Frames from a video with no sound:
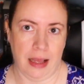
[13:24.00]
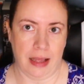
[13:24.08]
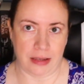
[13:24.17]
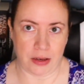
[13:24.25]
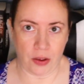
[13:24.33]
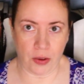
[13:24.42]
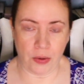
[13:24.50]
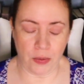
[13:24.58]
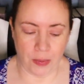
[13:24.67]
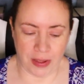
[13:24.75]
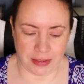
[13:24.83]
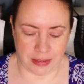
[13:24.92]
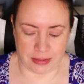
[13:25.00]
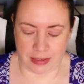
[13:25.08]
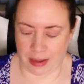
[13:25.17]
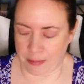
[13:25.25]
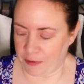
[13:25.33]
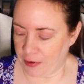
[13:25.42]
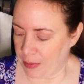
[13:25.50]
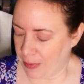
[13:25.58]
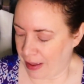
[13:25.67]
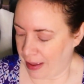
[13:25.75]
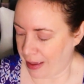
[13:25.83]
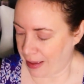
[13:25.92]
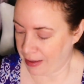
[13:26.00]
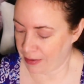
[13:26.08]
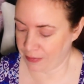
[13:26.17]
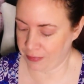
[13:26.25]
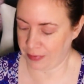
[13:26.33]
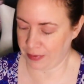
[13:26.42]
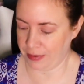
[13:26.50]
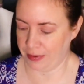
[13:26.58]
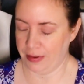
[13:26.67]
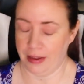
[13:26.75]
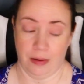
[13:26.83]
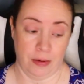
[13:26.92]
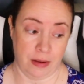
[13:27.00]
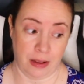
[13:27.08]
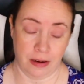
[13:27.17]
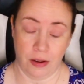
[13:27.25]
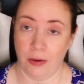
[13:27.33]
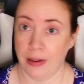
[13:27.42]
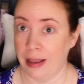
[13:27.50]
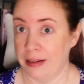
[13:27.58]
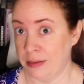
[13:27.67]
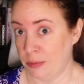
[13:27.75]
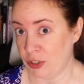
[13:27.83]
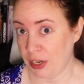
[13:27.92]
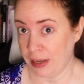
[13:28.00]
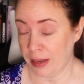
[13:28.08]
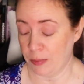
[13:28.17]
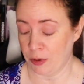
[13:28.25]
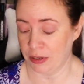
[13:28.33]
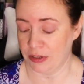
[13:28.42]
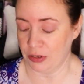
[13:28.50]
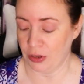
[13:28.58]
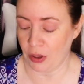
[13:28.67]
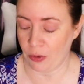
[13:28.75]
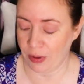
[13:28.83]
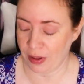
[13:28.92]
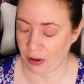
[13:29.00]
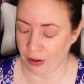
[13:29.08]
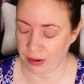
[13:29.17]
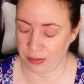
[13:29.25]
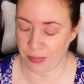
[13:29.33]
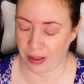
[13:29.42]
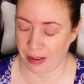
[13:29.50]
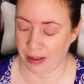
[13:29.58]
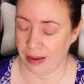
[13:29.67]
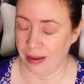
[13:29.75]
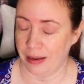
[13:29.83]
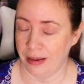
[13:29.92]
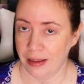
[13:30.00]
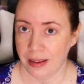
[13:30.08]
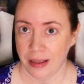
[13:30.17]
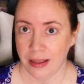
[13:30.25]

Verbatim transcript: I know what time frame I have, and I know I got some chunky books going on my